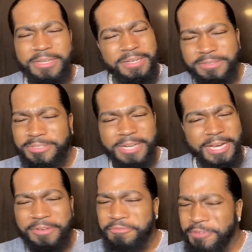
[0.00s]

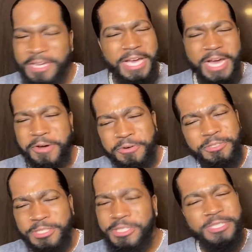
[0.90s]
Try to figure out who
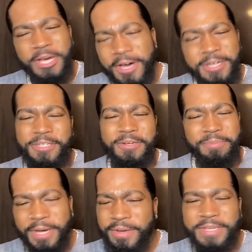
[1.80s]
she talking
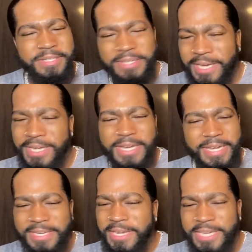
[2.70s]
about, cause like
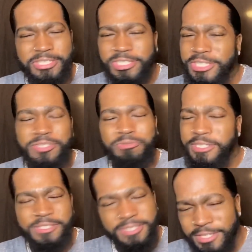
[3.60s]
goddamn, she is
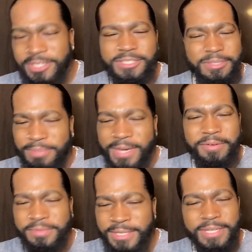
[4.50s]
really serious
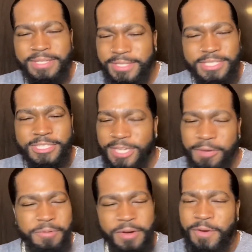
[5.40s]
about this
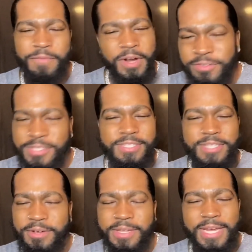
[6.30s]
shit with her verses
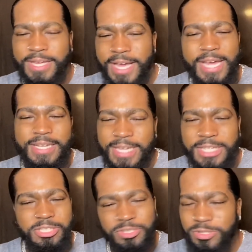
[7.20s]
though. Like
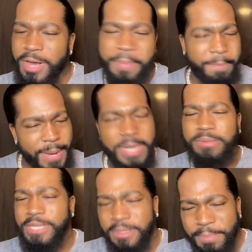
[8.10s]
goddamn, she dropping
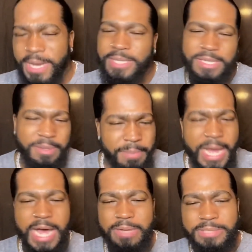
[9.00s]
bombs out of bombs out of
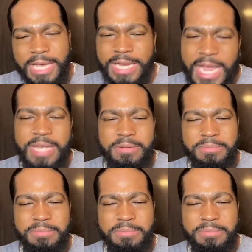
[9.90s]
bombs. Goddamn.